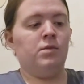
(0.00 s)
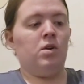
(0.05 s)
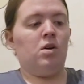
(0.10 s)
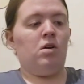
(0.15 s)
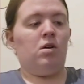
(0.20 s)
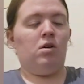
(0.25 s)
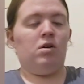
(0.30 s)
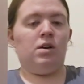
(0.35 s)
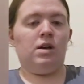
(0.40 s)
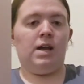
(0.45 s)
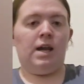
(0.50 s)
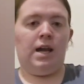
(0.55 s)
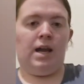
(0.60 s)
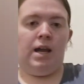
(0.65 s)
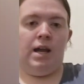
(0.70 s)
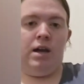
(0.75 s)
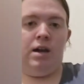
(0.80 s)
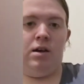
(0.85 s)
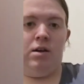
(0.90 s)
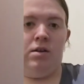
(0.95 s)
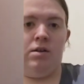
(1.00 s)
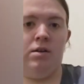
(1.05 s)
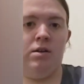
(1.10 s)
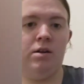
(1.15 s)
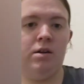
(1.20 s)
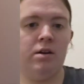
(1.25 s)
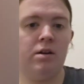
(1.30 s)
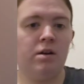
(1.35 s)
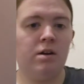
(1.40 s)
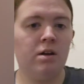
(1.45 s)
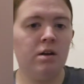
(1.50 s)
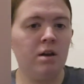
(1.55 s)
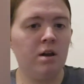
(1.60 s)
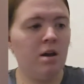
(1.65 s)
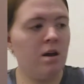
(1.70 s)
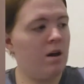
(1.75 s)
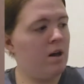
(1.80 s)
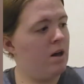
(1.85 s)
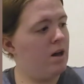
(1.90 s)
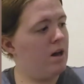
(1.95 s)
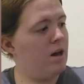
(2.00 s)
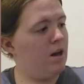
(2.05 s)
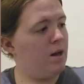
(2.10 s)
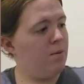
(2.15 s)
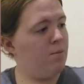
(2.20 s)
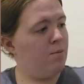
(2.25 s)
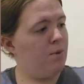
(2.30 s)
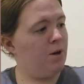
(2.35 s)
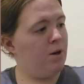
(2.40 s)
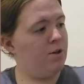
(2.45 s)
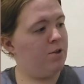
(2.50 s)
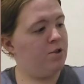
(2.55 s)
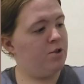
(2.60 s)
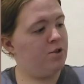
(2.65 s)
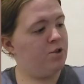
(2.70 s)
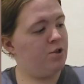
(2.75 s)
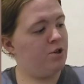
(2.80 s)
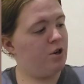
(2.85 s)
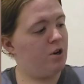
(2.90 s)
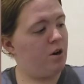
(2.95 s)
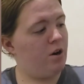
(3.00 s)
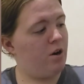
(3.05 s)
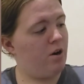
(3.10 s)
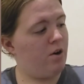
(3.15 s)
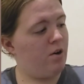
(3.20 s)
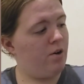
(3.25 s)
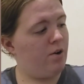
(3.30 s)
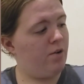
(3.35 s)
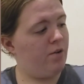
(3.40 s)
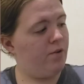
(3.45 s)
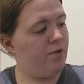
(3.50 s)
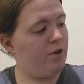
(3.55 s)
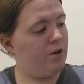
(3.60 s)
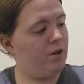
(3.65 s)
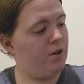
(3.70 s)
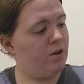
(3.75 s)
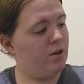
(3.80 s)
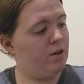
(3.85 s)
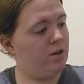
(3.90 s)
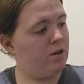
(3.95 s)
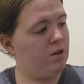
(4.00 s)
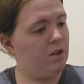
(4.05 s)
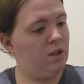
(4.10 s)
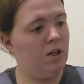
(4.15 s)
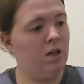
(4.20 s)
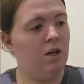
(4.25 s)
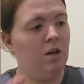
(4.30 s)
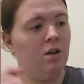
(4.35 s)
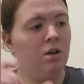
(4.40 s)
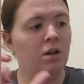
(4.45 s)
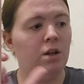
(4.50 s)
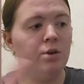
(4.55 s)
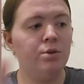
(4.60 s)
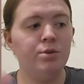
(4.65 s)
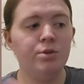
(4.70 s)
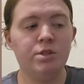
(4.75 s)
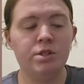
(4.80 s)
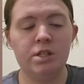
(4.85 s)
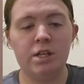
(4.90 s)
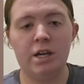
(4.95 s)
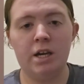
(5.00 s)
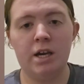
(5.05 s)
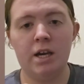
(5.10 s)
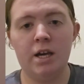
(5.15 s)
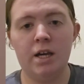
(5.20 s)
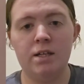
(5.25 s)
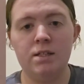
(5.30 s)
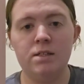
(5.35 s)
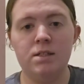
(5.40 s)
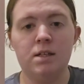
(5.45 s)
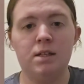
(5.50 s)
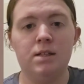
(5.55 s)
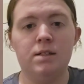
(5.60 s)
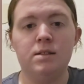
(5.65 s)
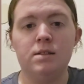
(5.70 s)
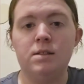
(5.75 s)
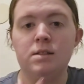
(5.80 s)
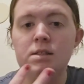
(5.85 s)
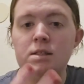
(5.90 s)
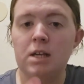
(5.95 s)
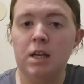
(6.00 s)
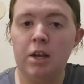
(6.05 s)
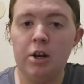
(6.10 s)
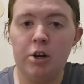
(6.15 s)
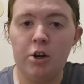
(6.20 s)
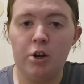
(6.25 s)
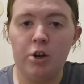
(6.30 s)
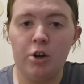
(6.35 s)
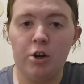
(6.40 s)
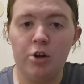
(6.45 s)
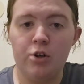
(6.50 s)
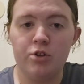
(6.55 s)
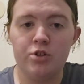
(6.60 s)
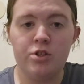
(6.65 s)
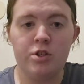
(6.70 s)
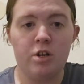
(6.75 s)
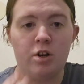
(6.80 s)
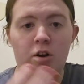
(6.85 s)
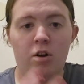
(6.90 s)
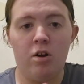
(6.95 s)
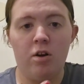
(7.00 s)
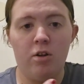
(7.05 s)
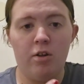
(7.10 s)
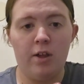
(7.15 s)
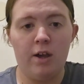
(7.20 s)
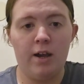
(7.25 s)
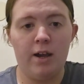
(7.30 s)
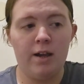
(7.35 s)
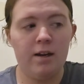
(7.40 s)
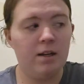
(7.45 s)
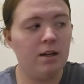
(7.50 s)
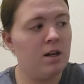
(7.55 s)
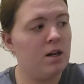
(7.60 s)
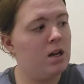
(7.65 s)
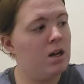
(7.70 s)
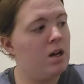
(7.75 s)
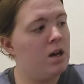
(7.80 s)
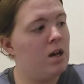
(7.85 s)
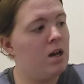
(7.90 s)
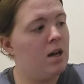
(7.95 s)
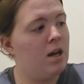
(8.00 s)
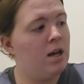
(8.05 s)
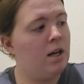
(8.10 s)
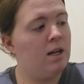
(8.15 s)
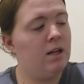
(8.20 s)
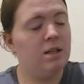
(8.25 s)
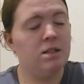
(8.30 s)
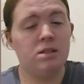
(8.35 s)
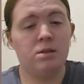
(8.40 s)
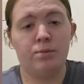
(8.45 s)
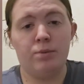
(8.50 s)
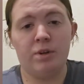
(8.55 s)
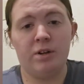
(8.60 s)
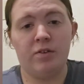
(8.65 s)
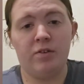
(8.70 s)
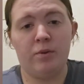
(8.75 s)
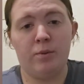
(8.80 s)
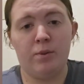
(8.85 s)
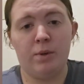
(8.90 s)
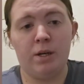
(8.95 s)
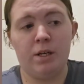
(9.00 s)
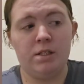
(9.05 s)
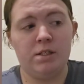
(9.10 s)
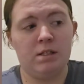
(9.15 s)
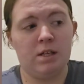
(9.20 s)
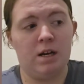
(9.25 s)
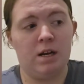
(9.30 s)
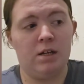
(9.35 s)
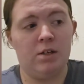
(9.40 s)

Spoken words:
on hand a bunch of the glow sticks and sinkers and all that. It is a bit of a mess, and I